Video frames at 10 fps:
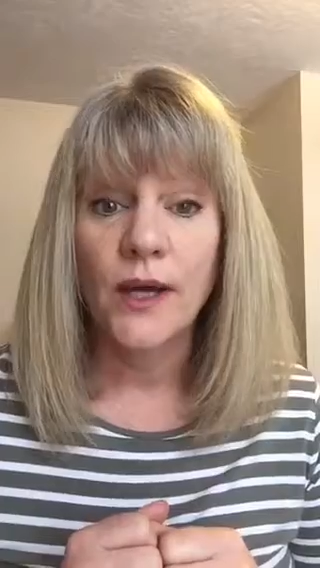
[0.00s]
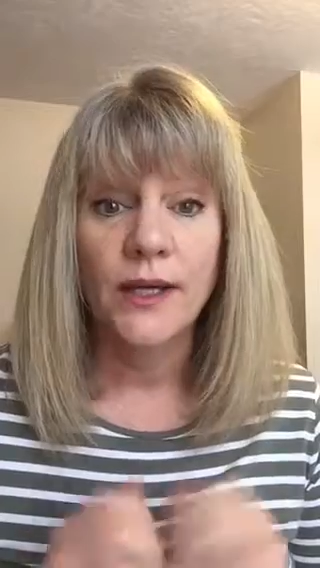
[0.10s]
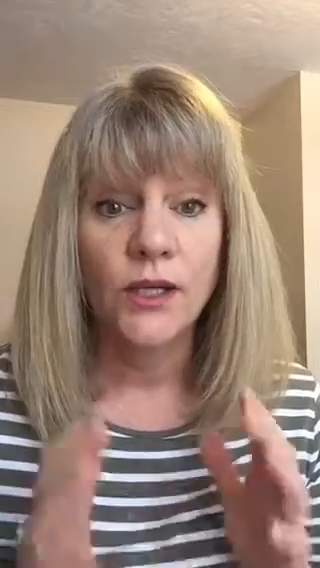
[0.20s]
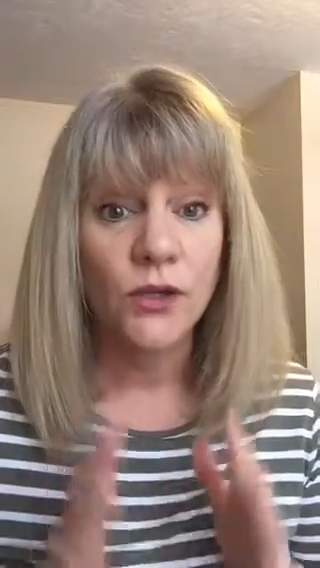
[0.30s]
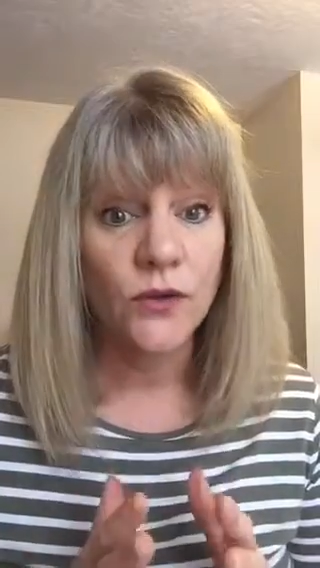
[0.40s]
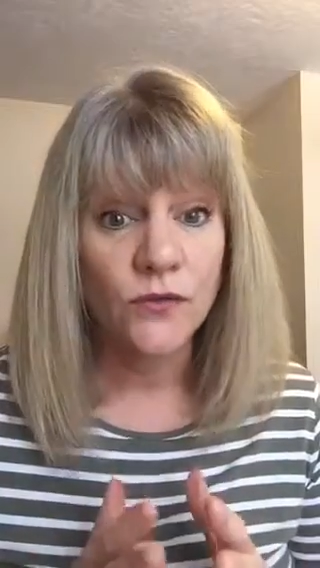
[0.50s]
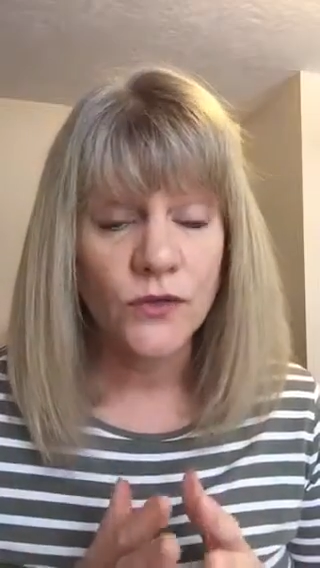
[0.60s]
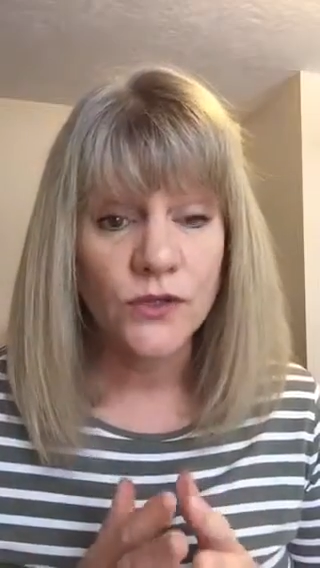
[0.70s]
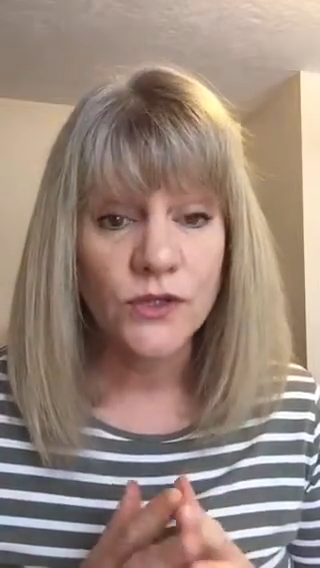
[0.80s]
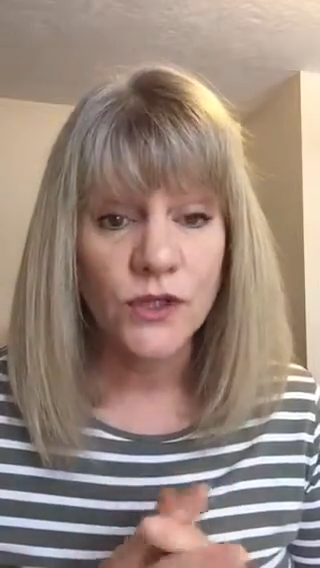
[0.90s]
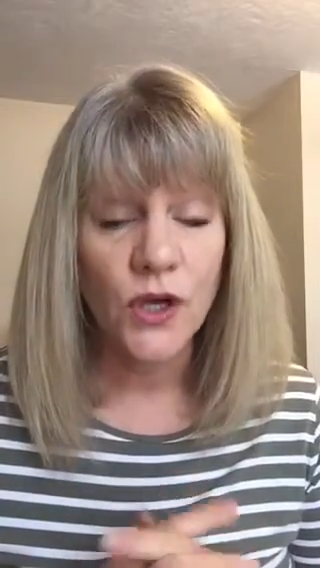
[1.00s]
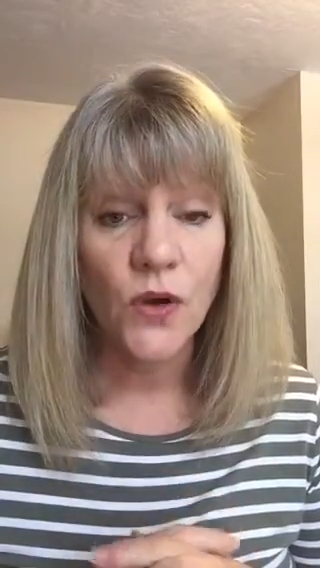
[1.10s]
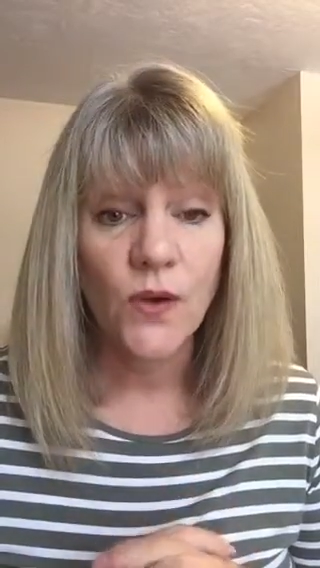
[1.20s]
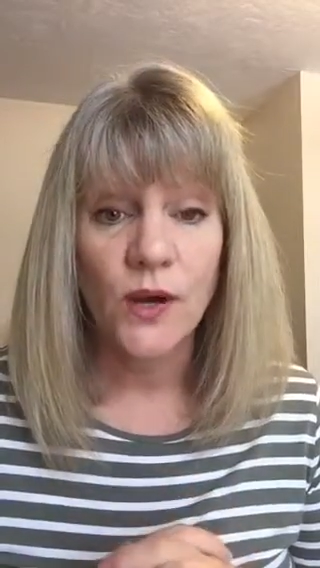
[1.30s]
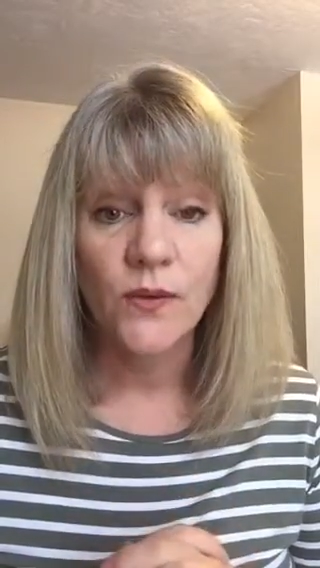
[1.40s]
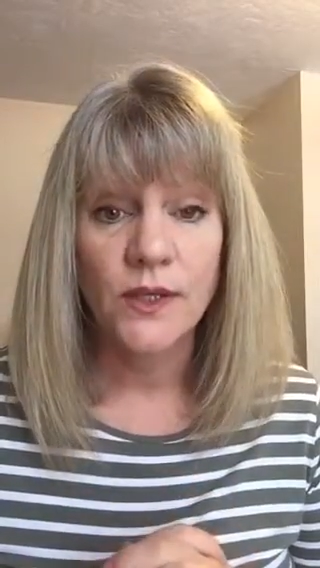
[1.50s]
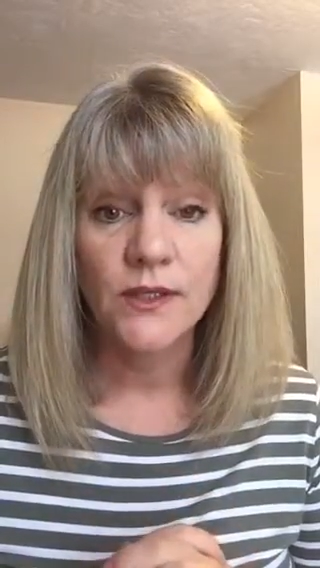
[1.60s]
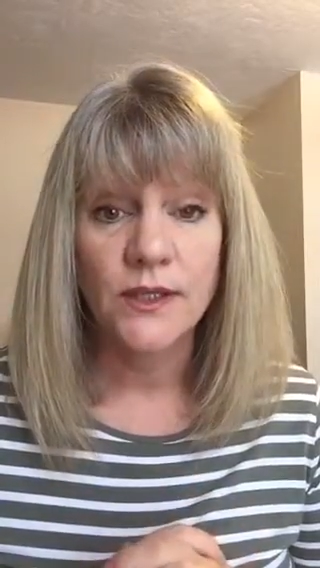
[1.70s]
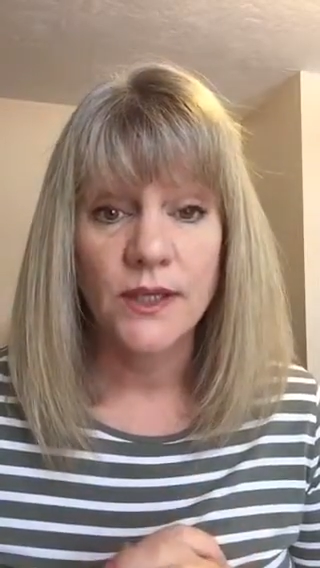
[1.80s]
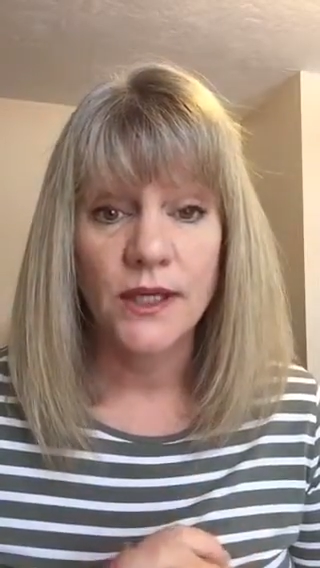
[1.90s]
you're the first to know. I wanted
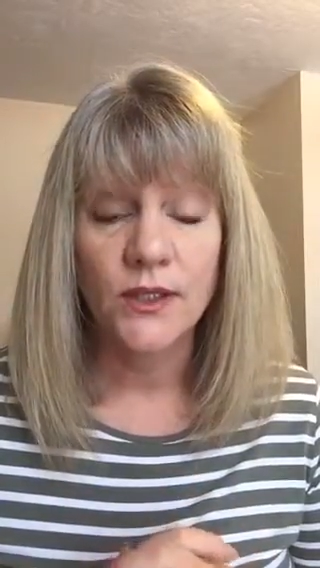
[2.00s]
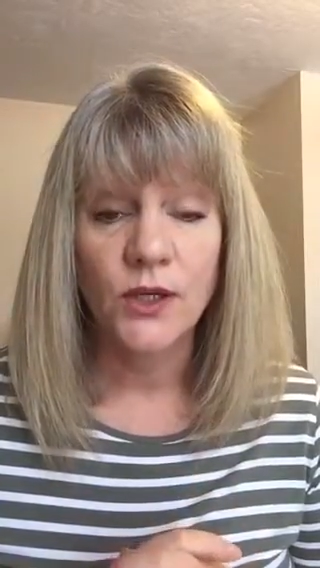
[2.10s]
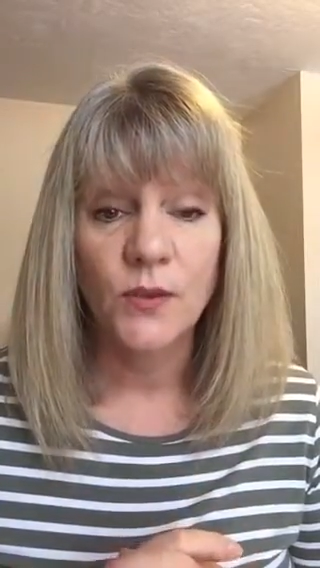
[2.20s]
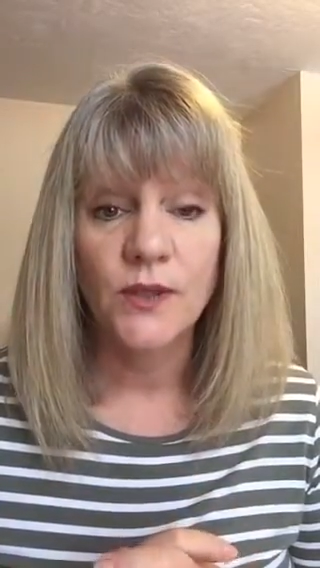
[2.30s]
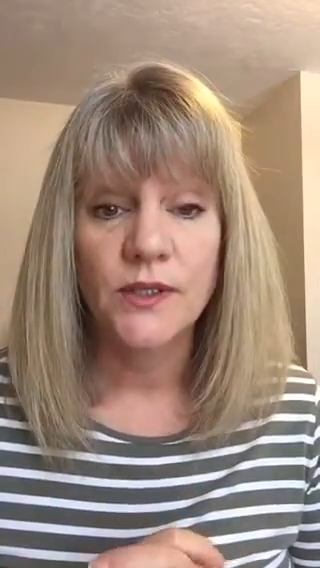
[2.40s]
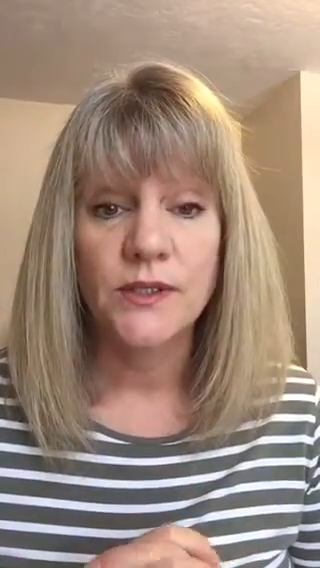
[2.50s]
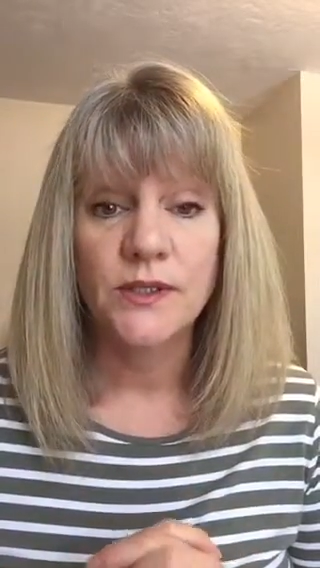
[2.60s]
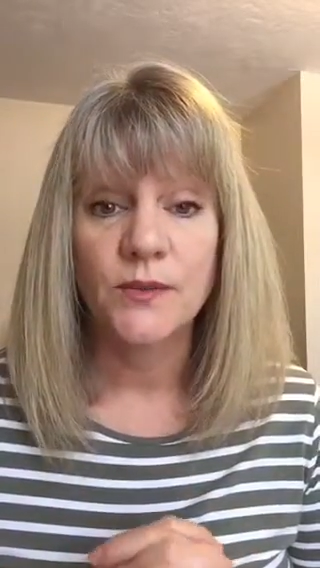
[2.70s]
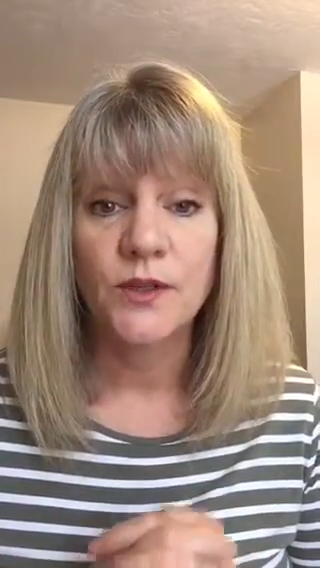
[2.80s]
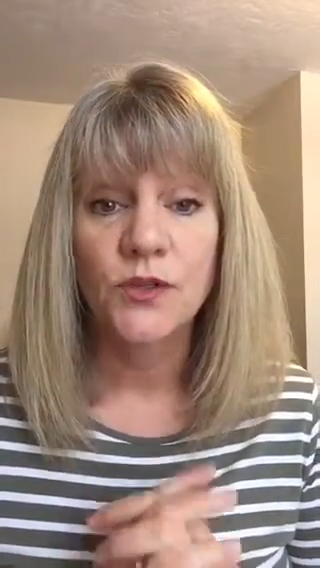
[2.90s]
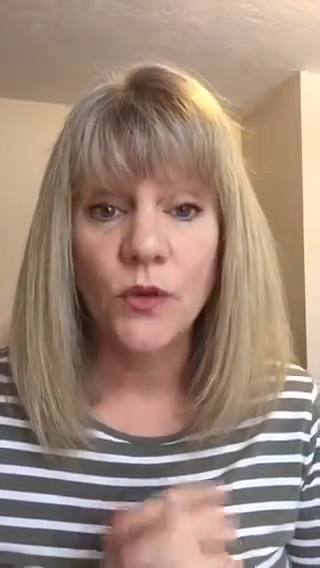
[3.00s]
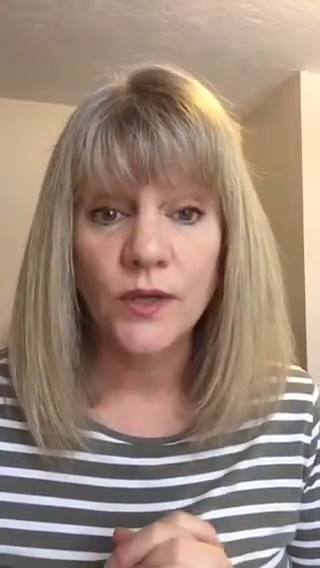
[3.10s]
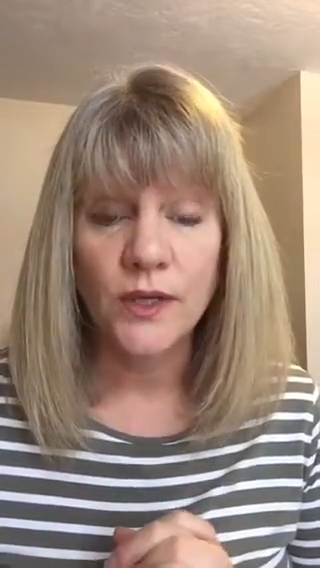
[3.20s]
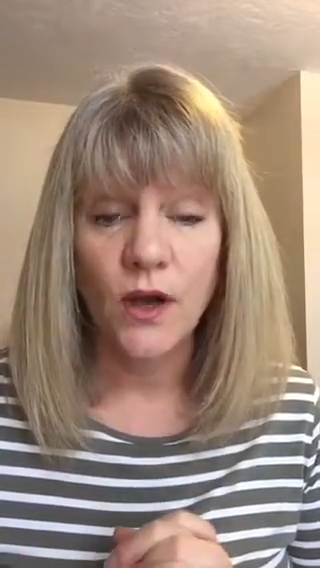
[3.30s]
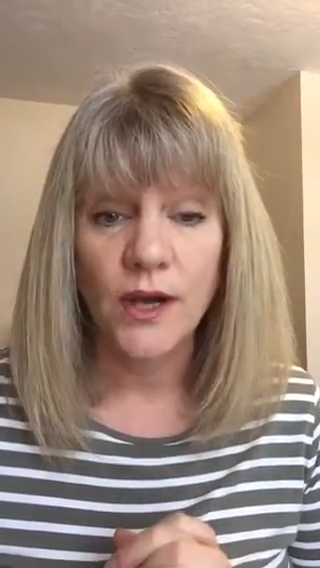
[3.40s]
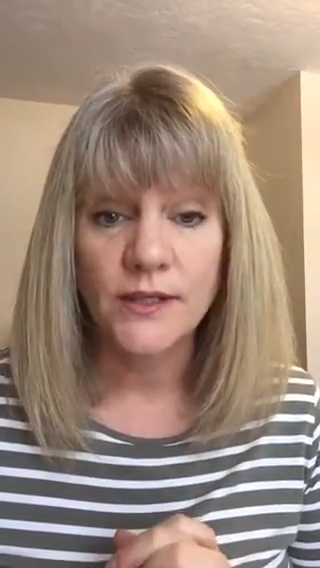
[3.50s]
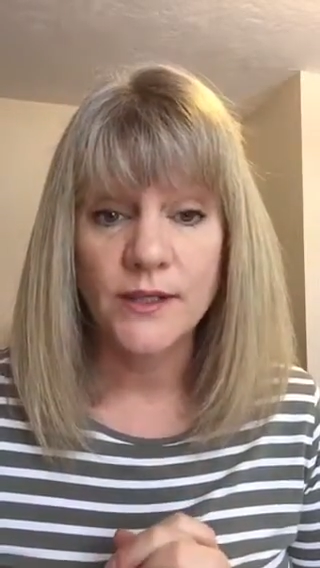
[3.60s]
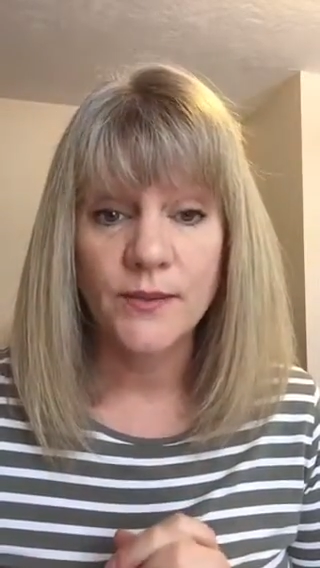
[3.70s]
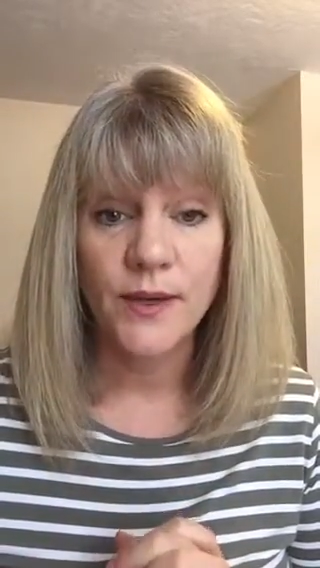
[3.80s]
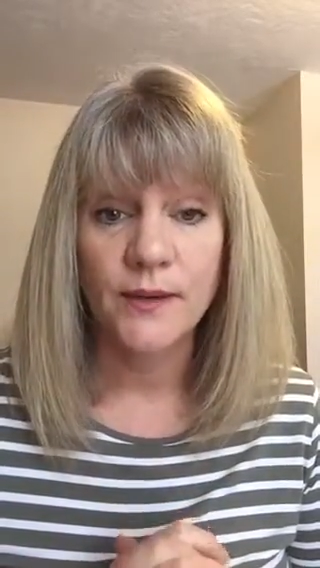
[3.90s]
to let you know because it's going to be totally awesome.